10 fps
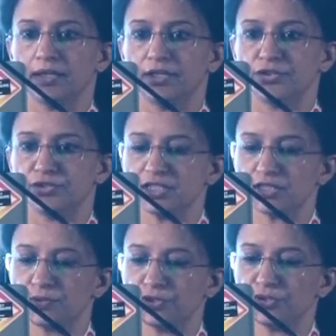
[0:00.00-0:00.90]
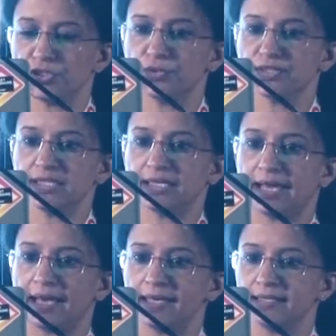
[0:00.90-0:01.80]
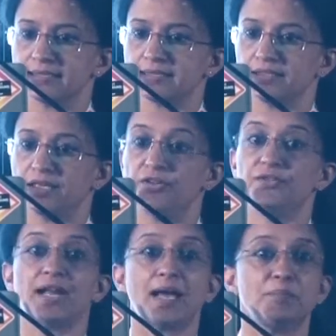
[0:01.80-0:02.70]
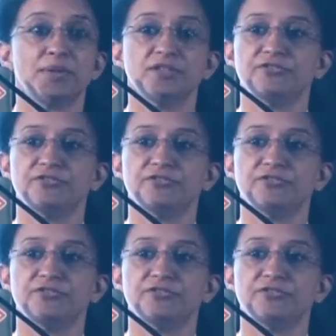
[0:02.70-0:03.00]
you just want to use it as a wrapper